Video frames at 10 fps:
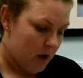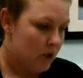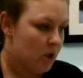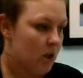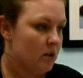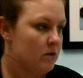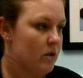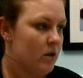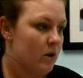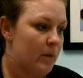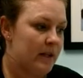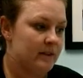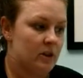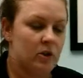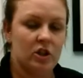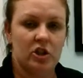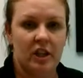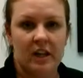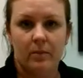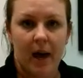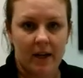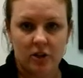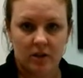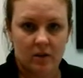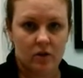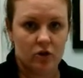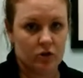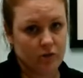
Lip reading: You can also, there are ways that you can shave patches on the